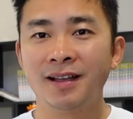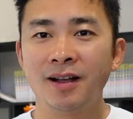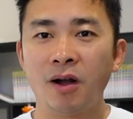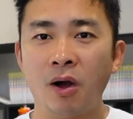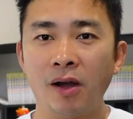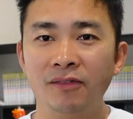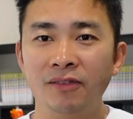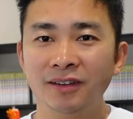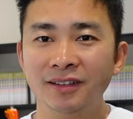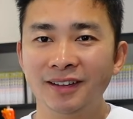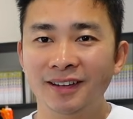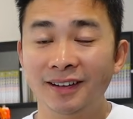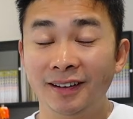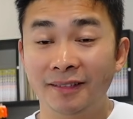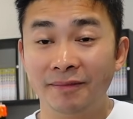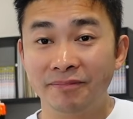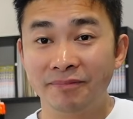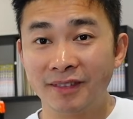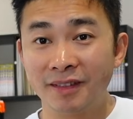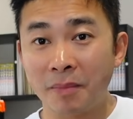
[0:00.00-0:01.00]
However,
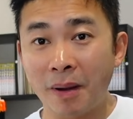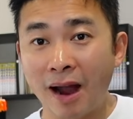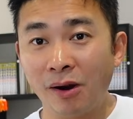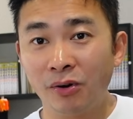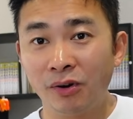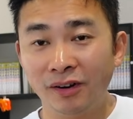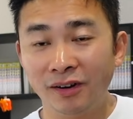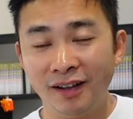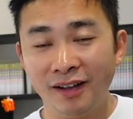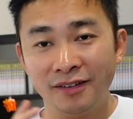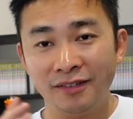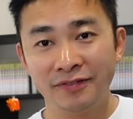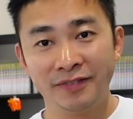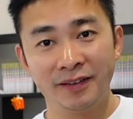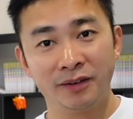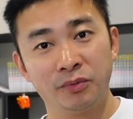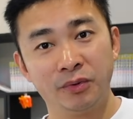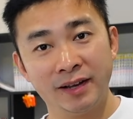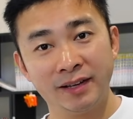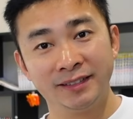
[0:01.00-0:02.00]
the, the power of the
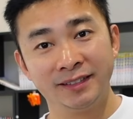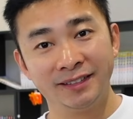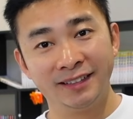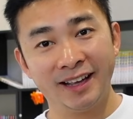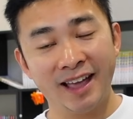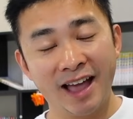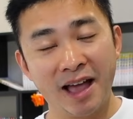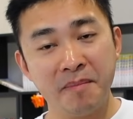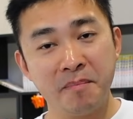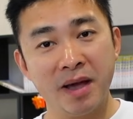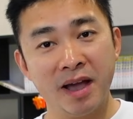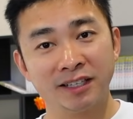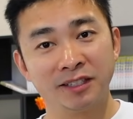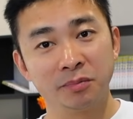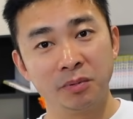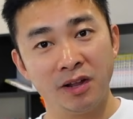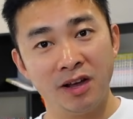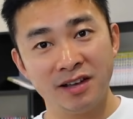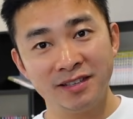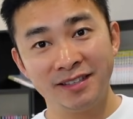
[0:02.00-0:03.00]
Ryzen A I Max
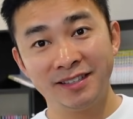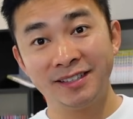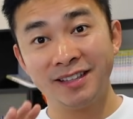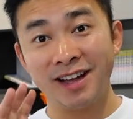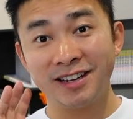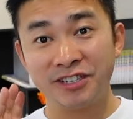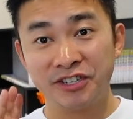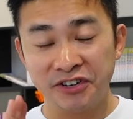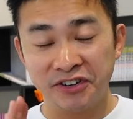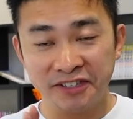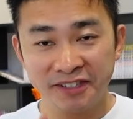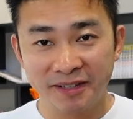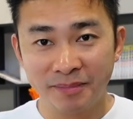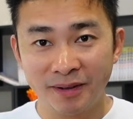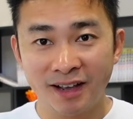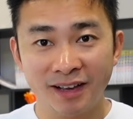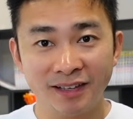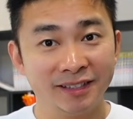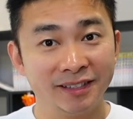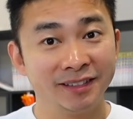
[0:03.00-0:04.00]
Plus is not just
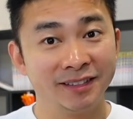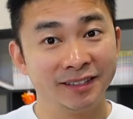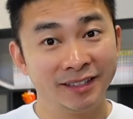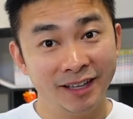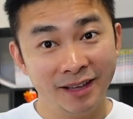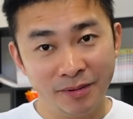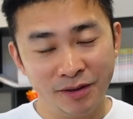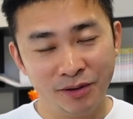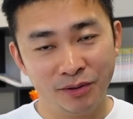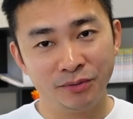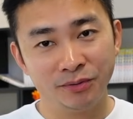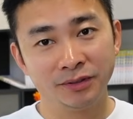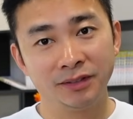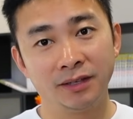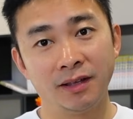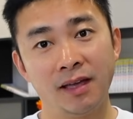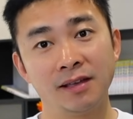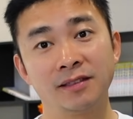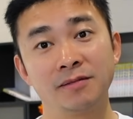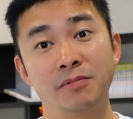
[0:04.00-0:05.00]
because it's C P Us,
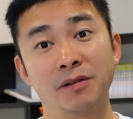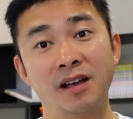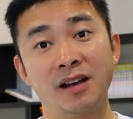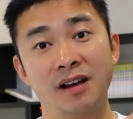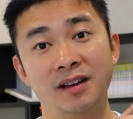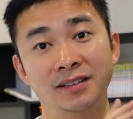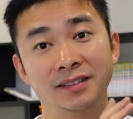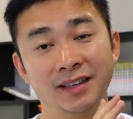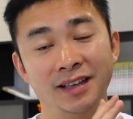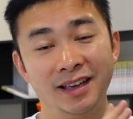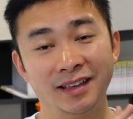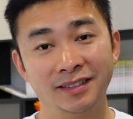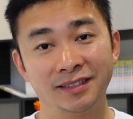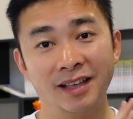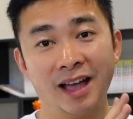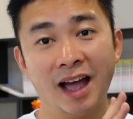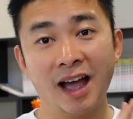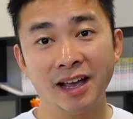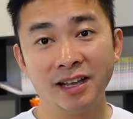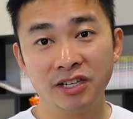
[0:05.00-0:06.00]
it's because it's
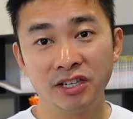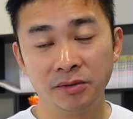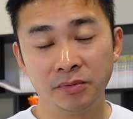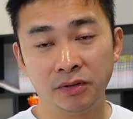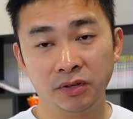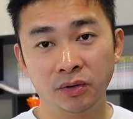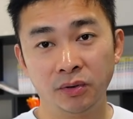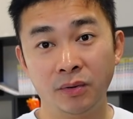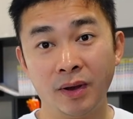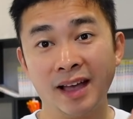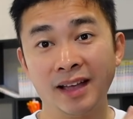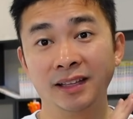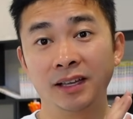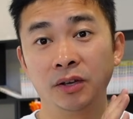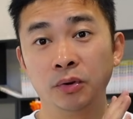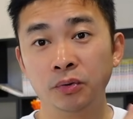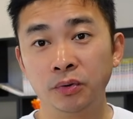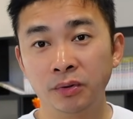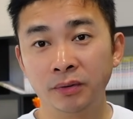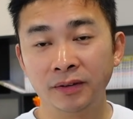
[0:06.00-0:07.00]
iGPU and
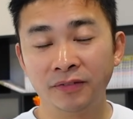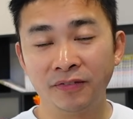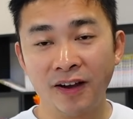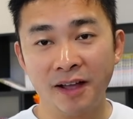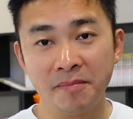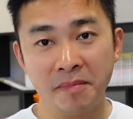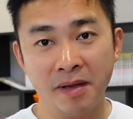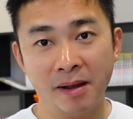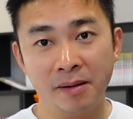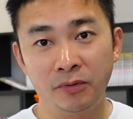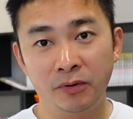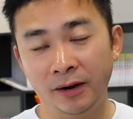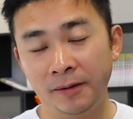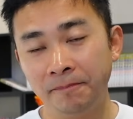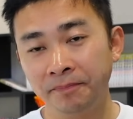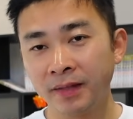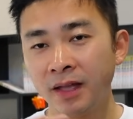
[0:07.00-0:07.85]
unified memory.